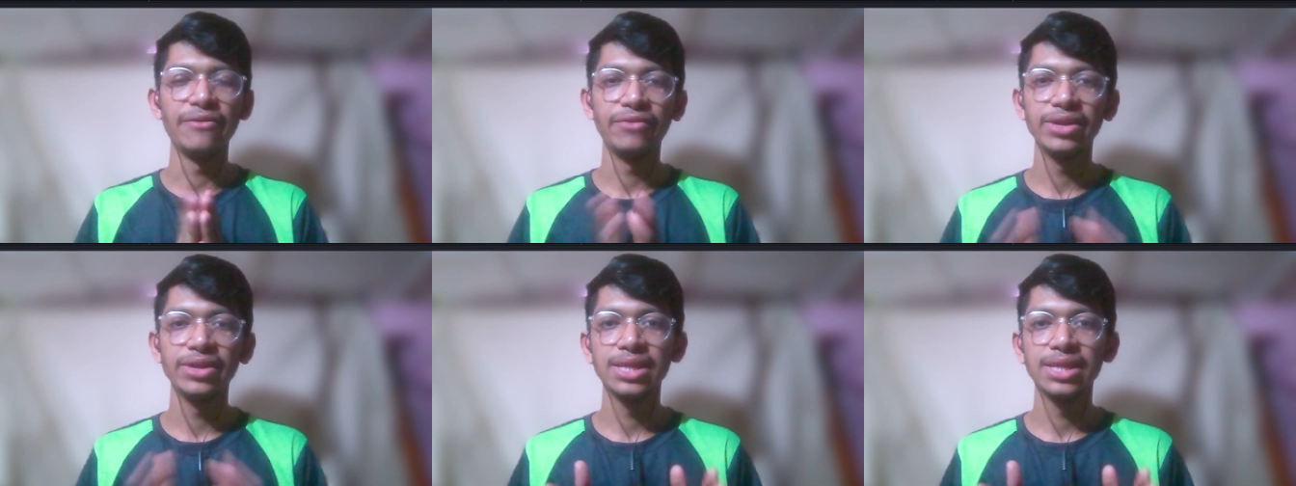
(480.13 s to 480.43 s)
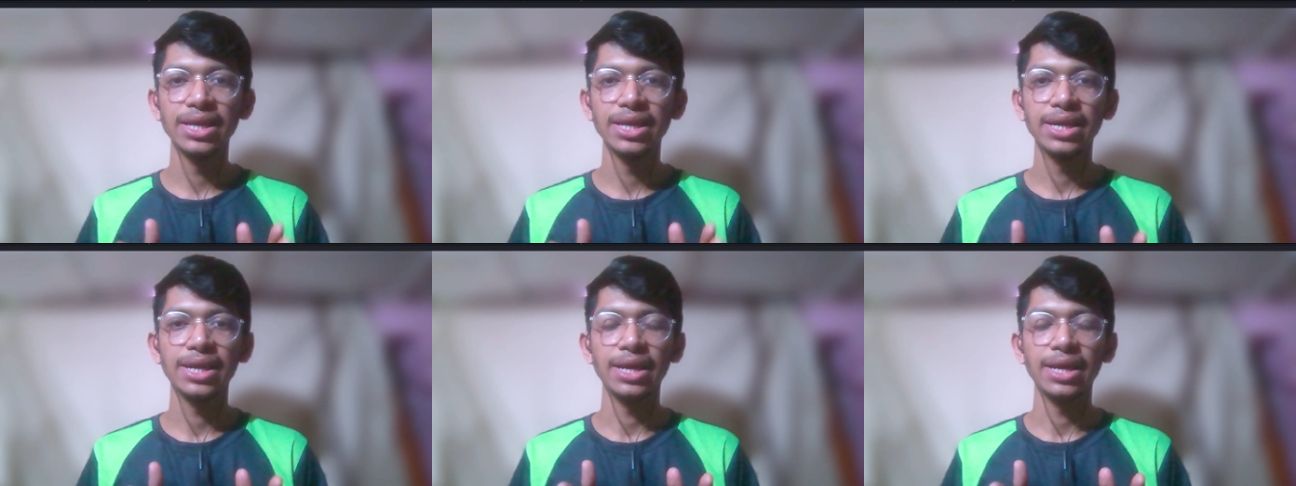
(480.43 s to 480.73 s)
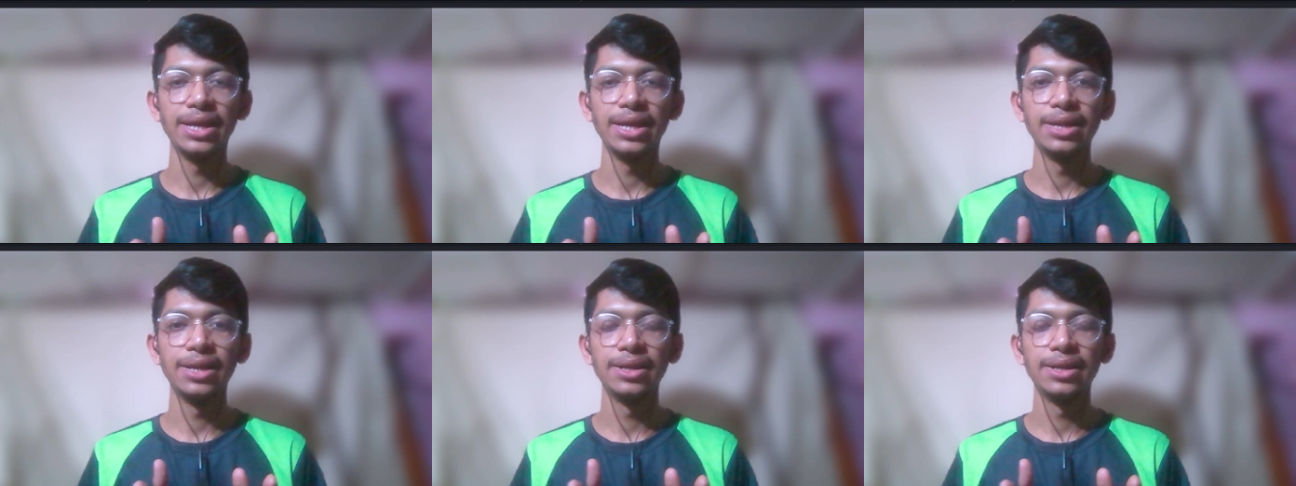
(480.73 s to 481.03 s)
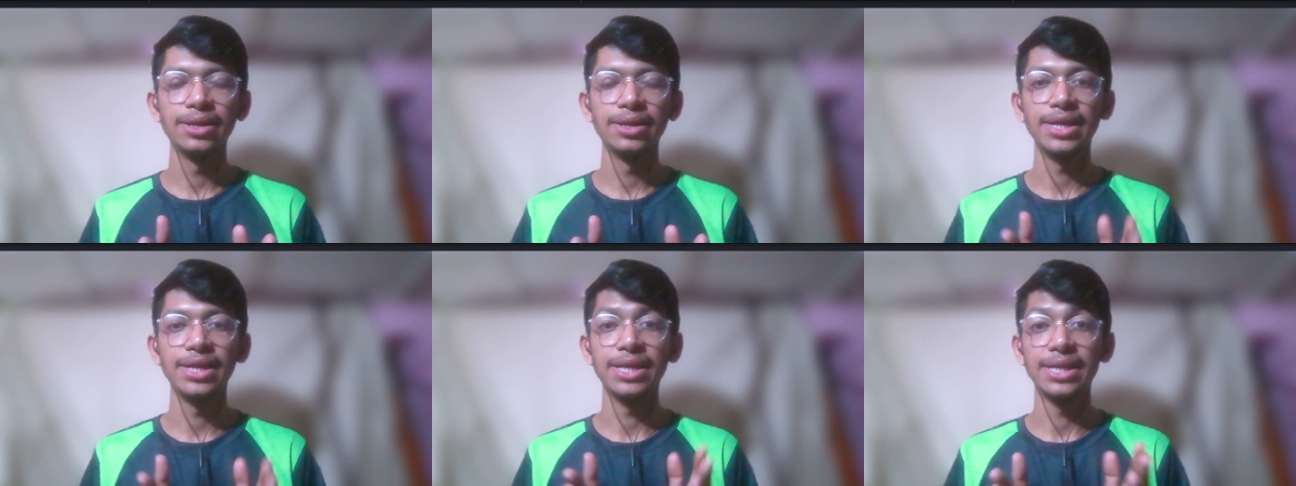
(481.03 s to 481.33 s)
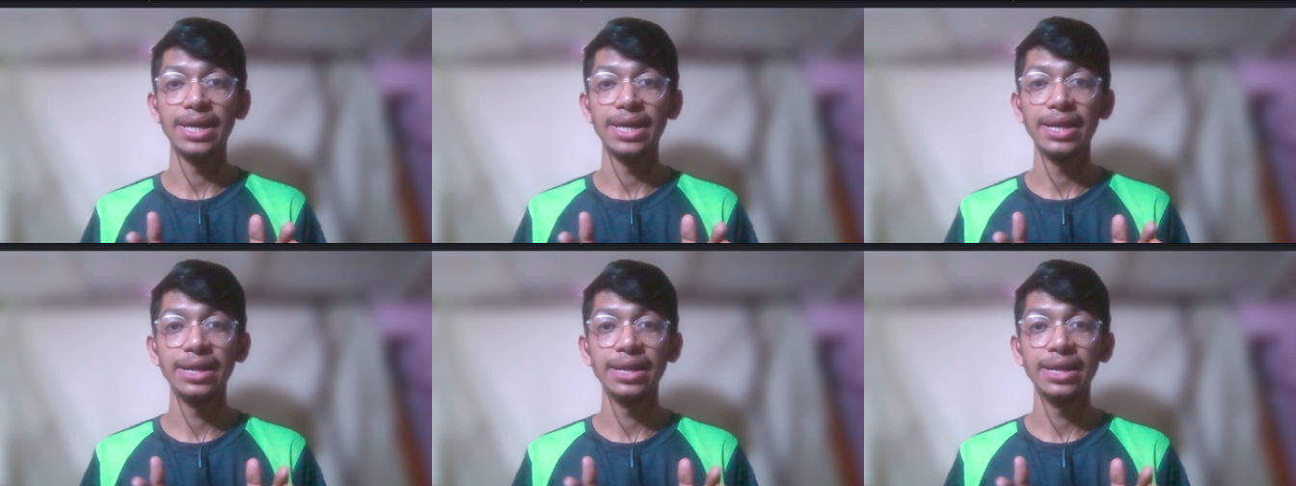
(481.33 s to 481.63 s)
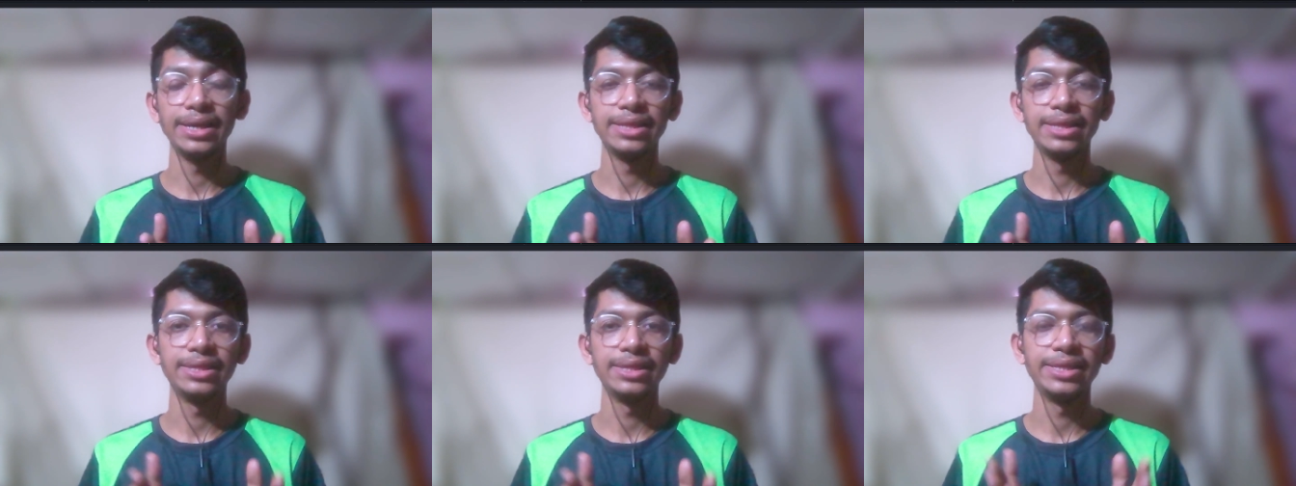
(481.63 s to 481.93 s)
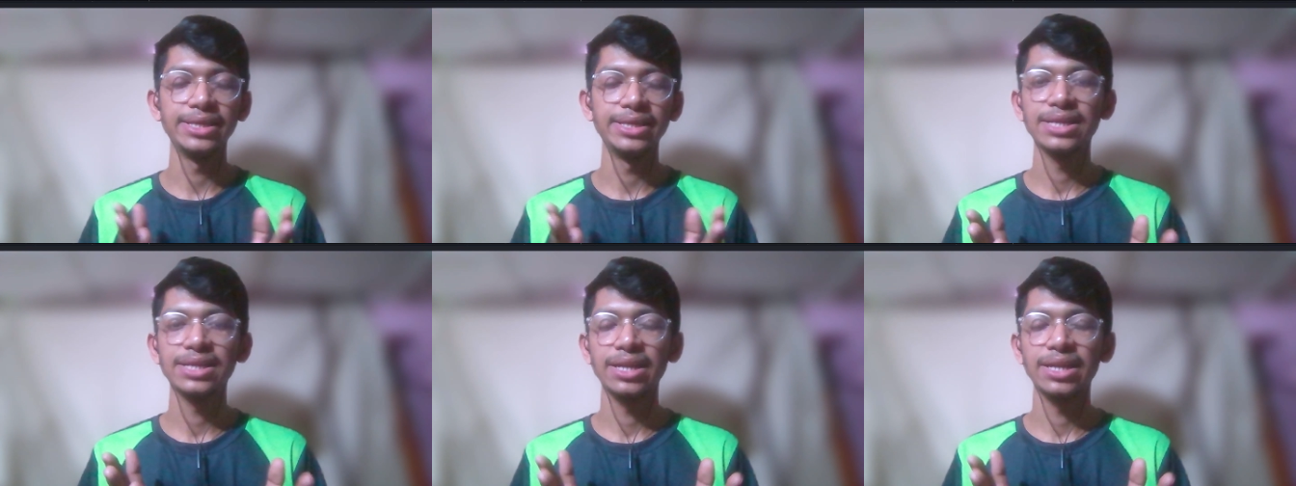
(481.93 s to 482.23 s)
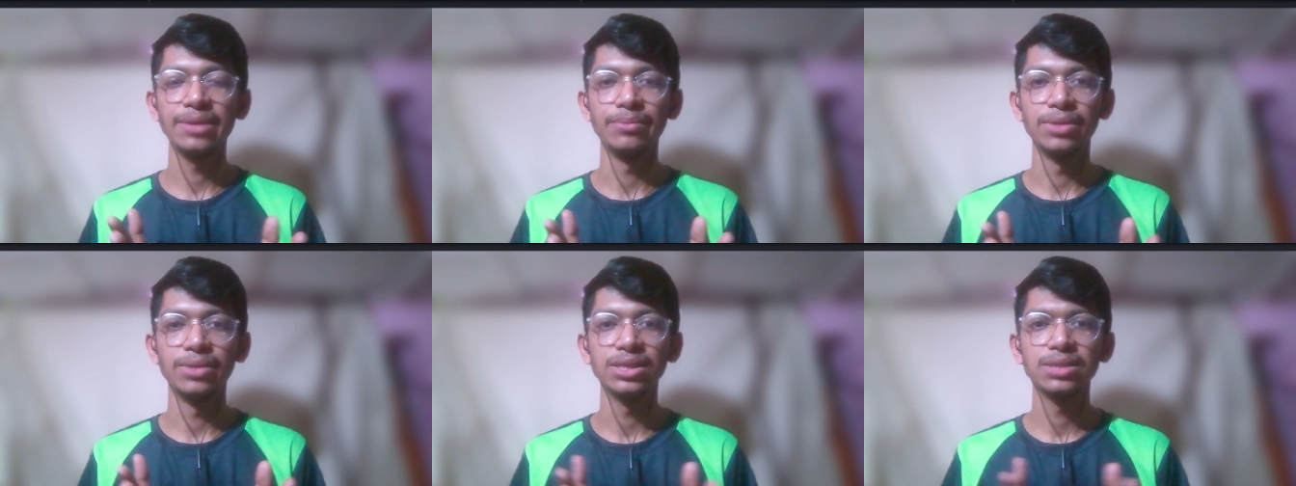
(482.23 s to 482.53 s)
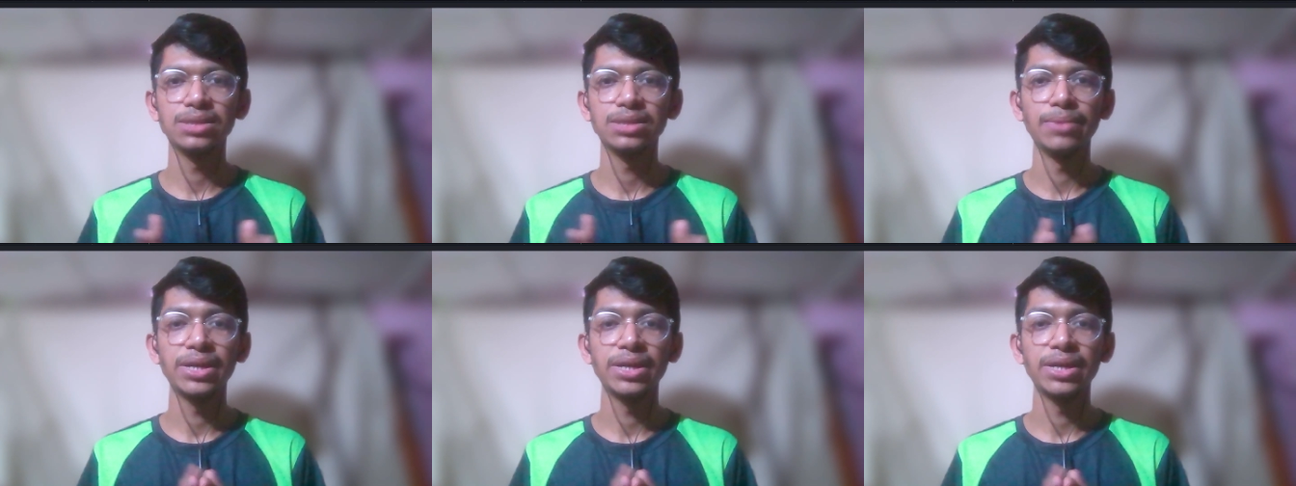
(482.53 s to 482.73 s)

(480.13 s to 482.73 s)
everything in detail in these three months,